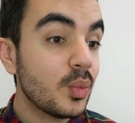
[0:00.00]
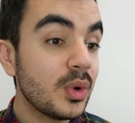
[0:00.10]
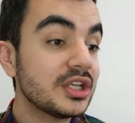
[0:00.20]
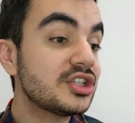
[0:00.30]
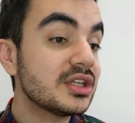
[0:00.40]

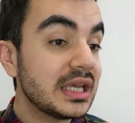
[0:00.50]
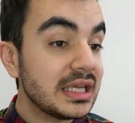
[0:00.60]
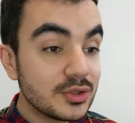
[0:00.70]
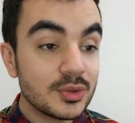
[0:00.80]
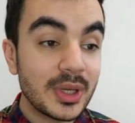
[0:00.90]
which
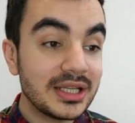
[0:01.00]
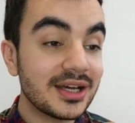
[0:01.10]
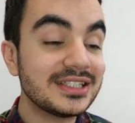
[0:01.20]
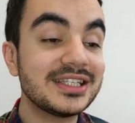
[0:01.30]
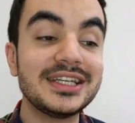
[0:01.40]
in
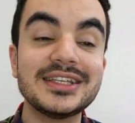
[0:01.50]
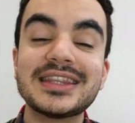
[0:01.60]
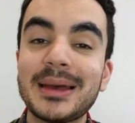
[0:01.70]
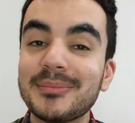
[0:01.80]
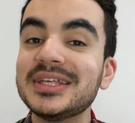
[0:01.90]

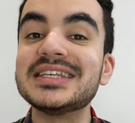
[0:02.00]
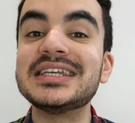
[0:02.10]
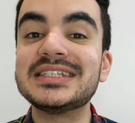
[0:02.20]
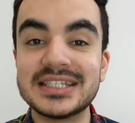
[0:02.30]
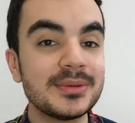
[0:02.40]
2019, that means
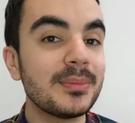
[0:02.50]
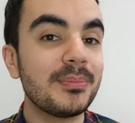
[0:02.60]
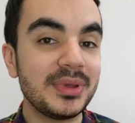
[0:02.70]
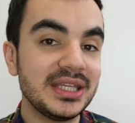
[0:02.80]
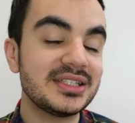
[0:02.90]
it
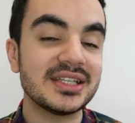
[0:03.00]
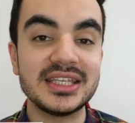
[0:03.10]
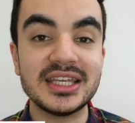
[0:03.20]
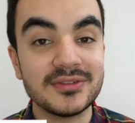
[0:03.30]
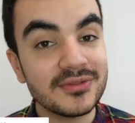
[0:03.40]
didn't beat
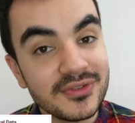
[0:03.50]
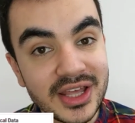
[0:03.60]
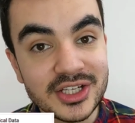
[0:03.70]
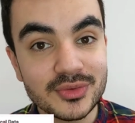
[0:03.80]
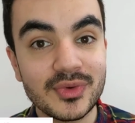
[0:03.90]
the
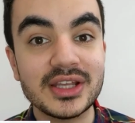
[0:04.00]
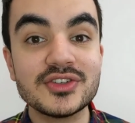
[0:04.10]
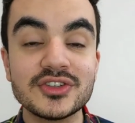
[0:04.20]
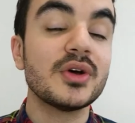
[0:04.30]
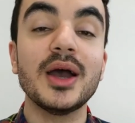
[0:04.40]
inflation
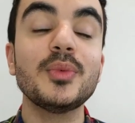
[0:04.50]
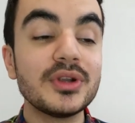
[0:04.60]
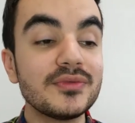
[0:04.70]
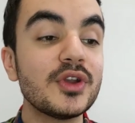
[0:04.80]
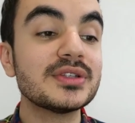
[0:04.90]
rates. So I would
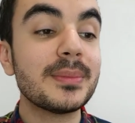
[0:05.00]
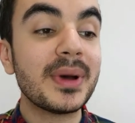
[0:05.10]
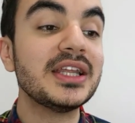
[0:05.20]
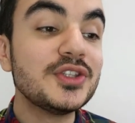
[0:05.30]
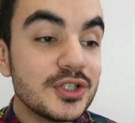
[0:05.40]
have lost
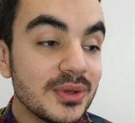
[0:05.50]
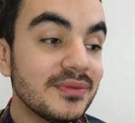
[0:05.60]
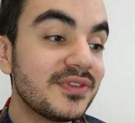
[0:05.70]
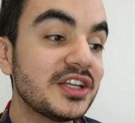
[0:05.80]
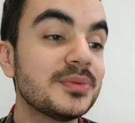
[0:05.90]
money to
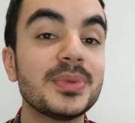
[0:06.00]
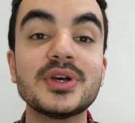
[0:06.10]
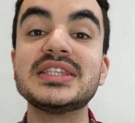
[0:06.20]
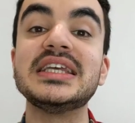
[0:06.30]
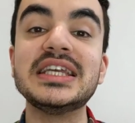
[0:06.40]
inflation,
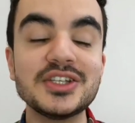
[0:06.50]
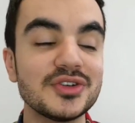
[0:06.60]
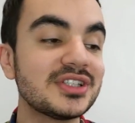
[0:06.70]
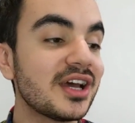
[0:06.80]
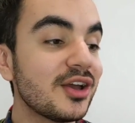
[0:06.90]
because the
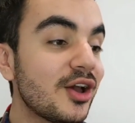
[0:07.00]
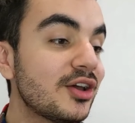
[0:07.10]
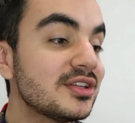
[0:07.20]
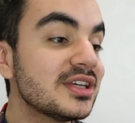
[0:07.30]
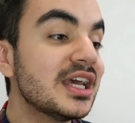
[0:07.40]
interest I
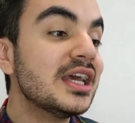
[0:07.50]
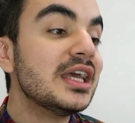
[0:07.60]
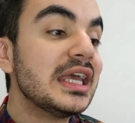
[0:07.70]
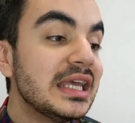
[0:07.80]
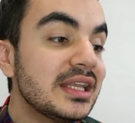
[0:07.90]
earned
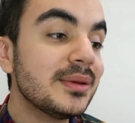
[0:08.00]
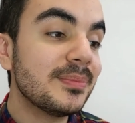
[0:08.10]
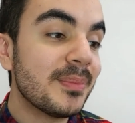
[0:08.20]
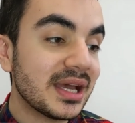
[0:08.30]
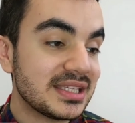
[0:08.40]

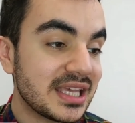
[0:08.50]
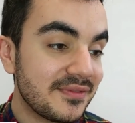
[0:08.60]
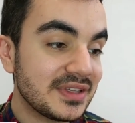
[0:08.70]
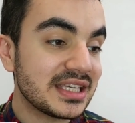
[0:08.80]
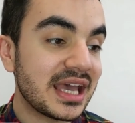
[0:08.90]
in my
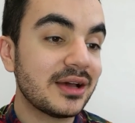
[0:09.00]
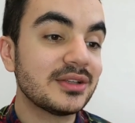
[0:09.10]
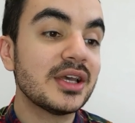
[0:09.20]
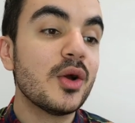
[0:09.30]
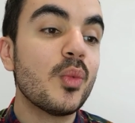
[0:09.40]
savings
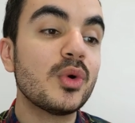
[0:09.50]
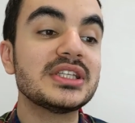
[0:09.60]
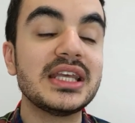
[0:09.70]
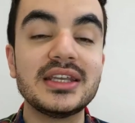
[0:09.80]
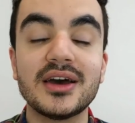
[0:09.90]
account
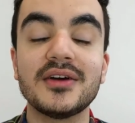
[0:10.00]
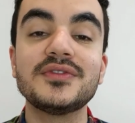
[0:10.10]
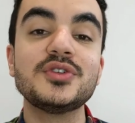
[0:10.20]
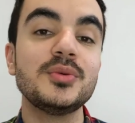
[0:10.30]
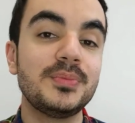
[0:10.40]
wasn't
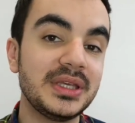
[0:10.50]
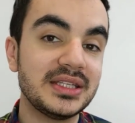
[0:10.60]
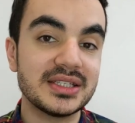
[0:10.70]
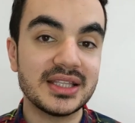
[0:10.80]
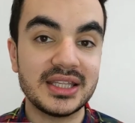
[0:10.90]
enough to
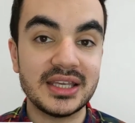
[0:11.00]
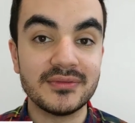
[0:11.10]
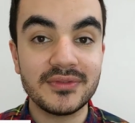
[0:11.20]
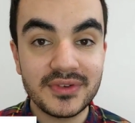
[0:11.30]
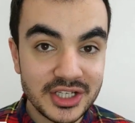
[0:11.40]
beat the
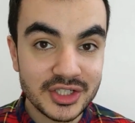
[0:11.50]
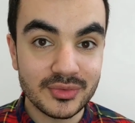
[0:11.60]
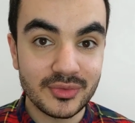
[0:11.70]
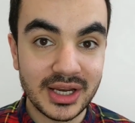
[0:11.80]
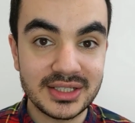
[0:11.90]

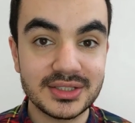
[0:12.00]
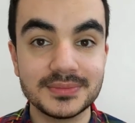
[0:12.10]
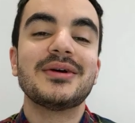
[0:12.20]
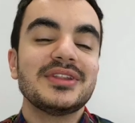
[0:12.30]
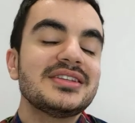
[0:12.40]
inflation rate.
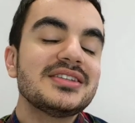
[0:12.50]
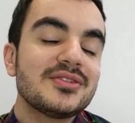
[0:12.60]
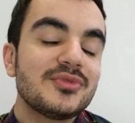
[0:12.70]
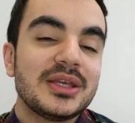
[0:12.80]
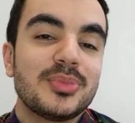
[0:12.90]
Now, this is
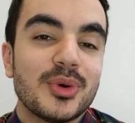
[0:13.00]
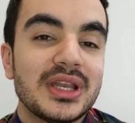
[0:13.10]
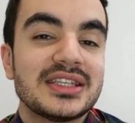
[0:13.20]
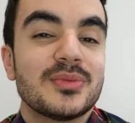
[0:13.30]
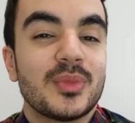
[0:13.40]
a really
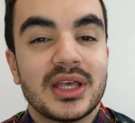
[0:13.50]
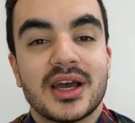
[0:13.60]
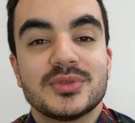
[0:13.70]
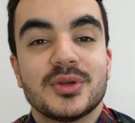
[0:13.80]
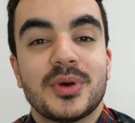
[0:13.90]
important lesson when it
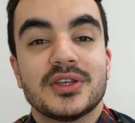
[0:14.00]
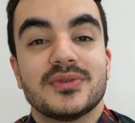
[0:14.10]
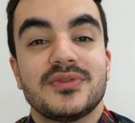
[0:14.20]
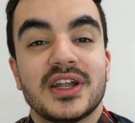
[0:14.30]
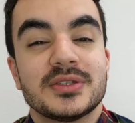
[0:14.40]
comes to
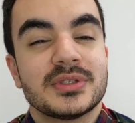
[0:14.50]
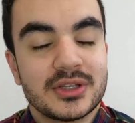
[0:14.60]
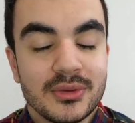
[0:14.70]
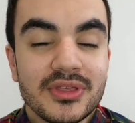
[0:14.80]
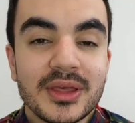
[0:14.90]
personal finance, because I
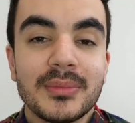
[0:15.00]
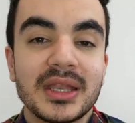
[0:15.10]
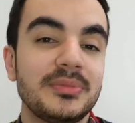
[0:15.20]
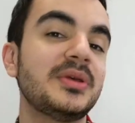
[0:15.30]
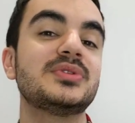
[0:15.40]
don't think
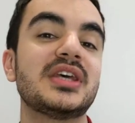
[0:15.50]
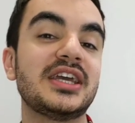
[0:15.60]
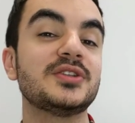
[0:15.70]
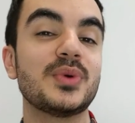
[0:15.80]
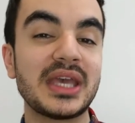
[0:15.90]
many people
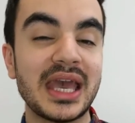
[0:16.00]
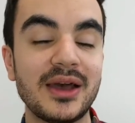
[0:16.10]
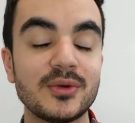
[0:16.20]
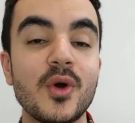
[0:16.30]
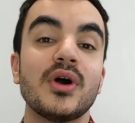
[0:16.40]
take into
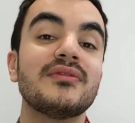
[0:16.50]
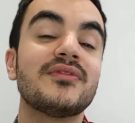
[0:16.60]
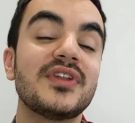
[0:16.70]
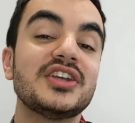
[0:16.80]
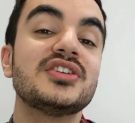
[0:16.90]
account what
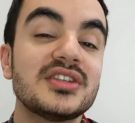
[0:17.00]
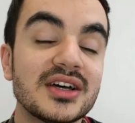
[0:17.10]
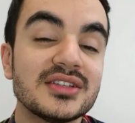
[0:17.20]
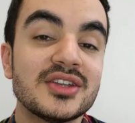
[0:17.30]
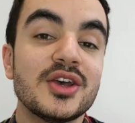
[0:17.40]
inflation
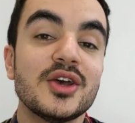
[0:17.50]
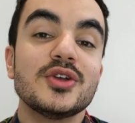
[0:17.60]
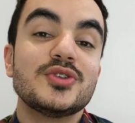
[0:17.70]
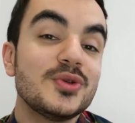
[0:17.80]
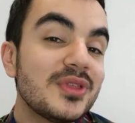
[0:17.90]
does
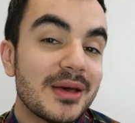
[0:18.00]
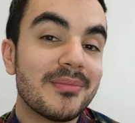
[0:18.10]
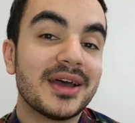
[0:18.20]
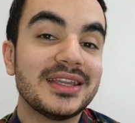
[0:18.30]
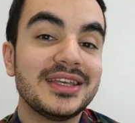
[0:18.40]
to their
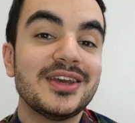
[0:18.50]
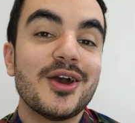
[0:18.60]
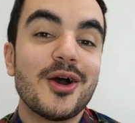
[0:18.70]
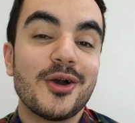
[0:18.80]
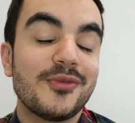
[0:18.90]
money
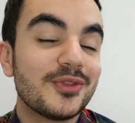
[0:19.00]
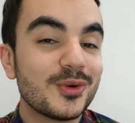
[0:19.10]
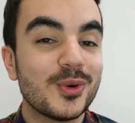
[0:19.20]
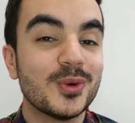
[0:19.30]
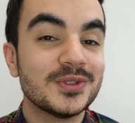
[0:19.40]
over the
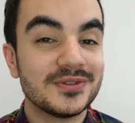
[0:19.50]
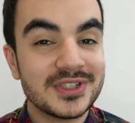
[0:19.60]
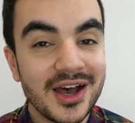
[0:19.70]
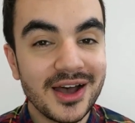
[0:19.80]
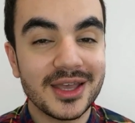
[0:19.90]
course of
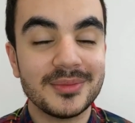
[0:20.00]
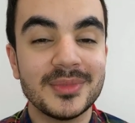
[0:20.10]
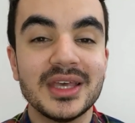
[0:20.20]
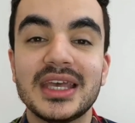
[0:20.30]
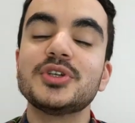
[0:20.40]
time,
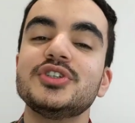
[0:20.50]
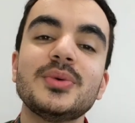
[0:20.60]
because you